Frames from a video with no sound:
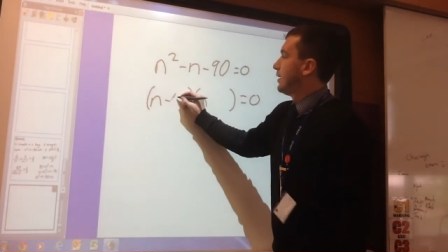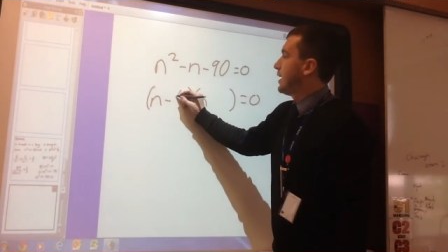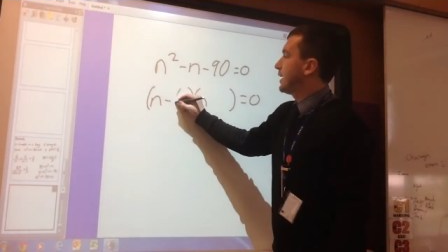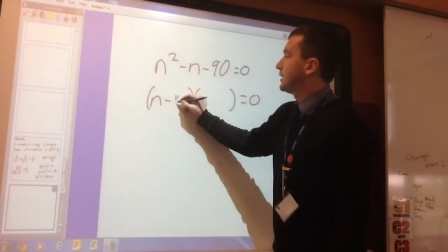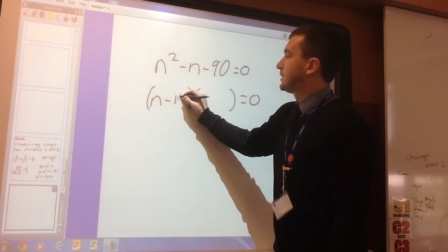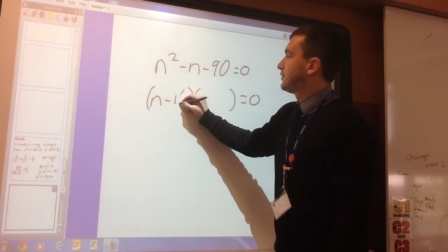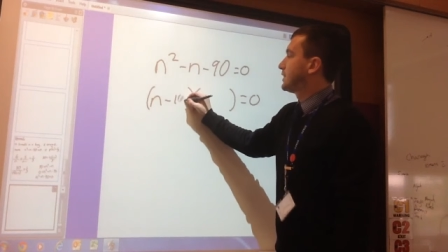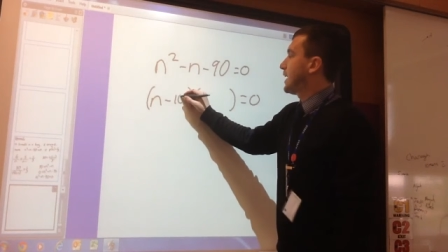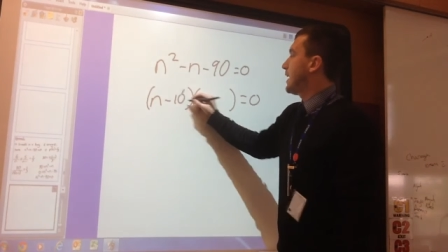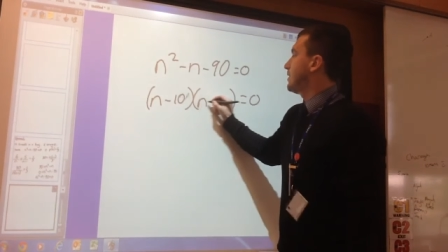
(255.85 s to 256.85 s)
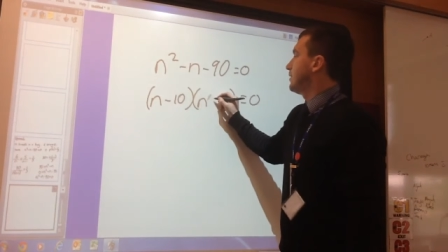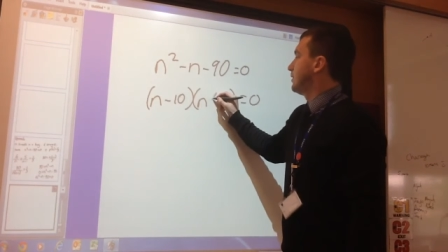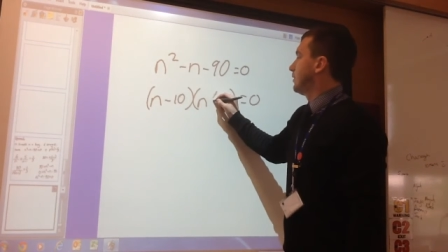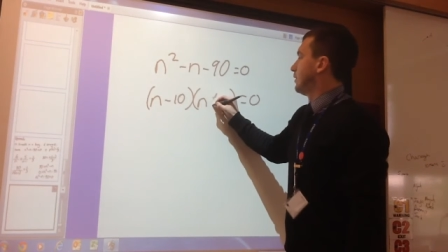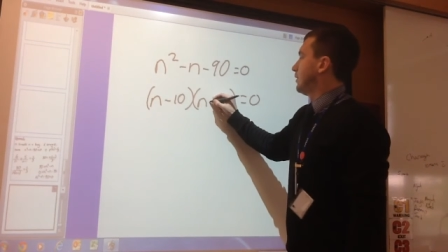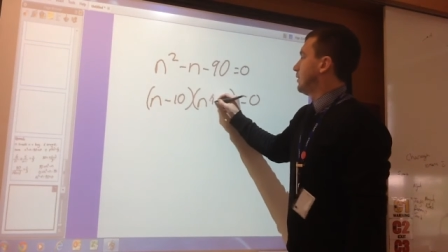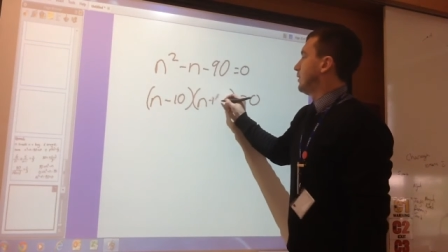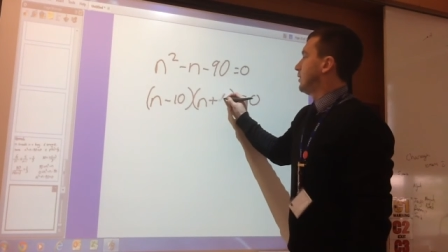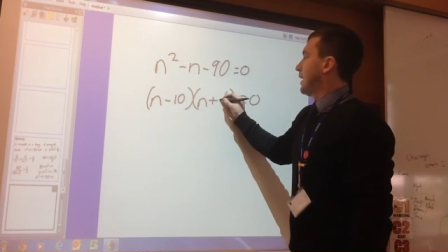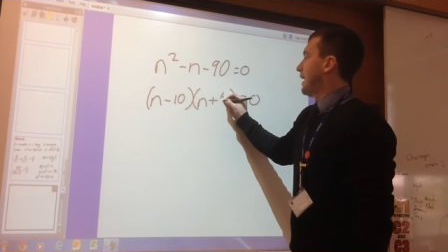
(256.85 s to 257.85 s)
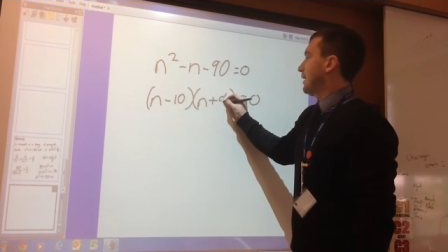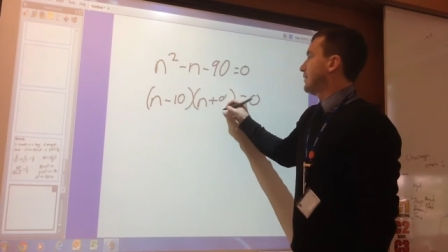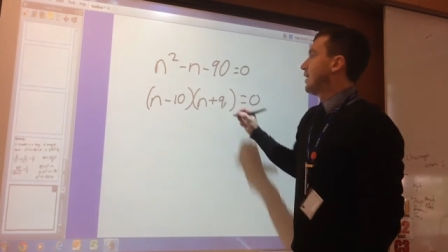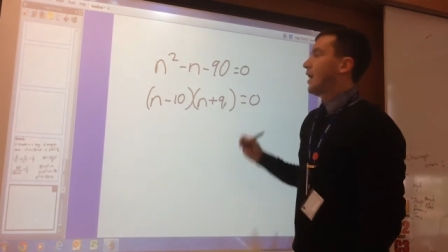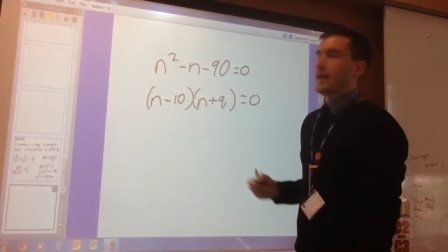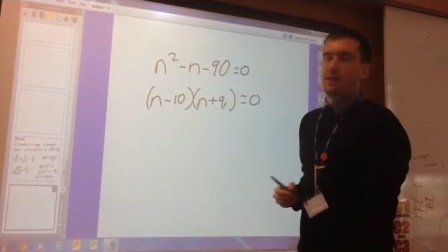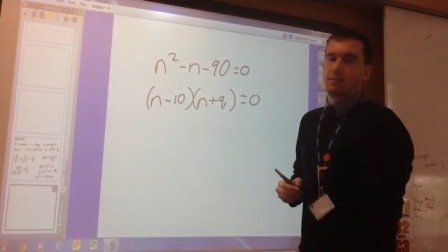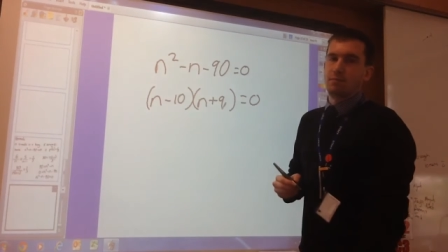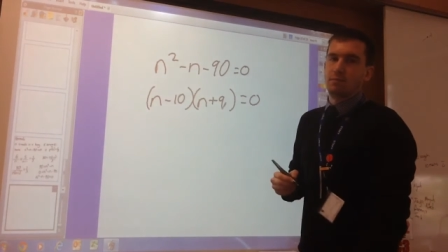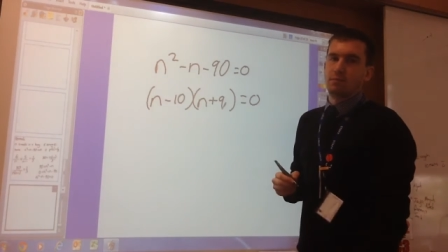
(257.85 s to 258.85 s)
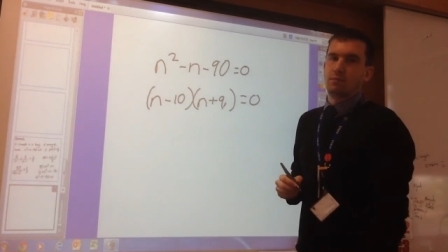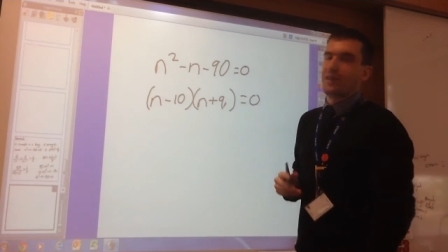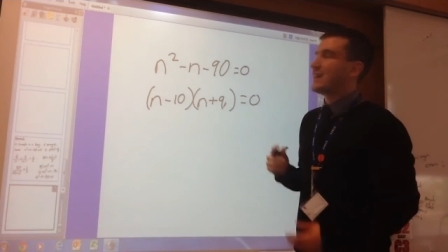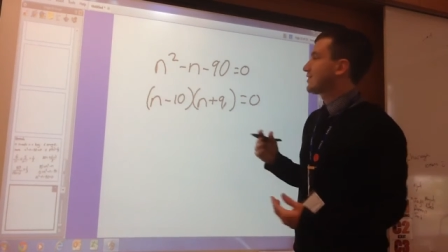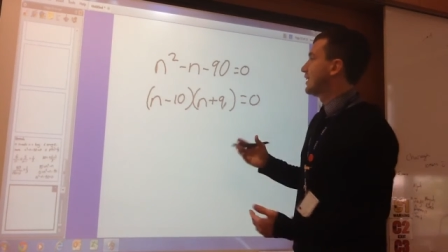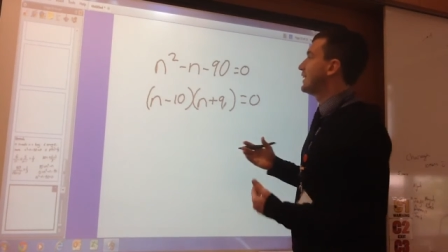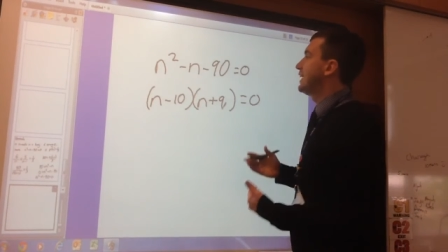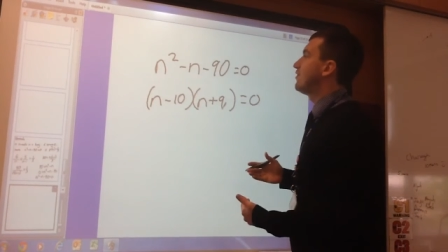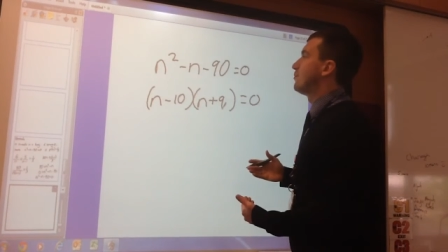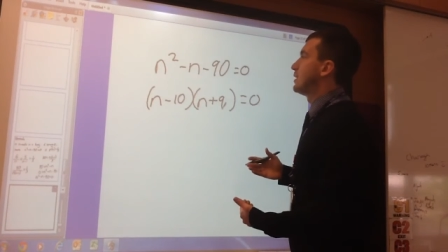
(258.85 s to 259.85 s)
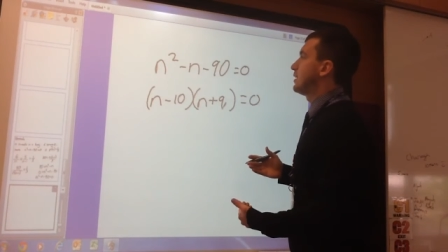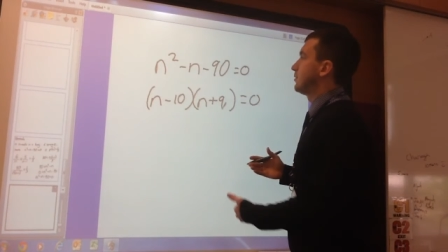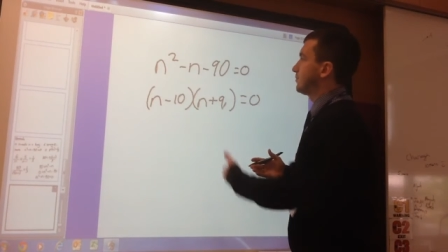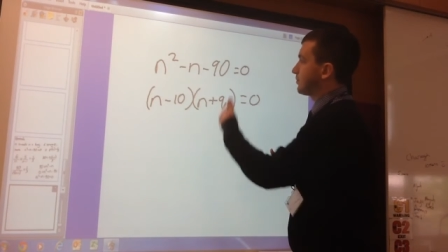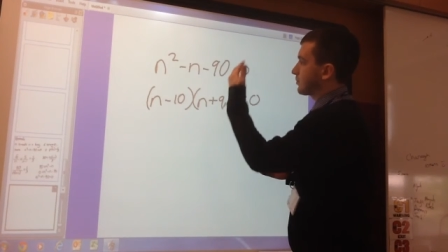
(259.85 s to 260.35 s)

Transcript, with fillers: Negative 10, add 9. That's going to give me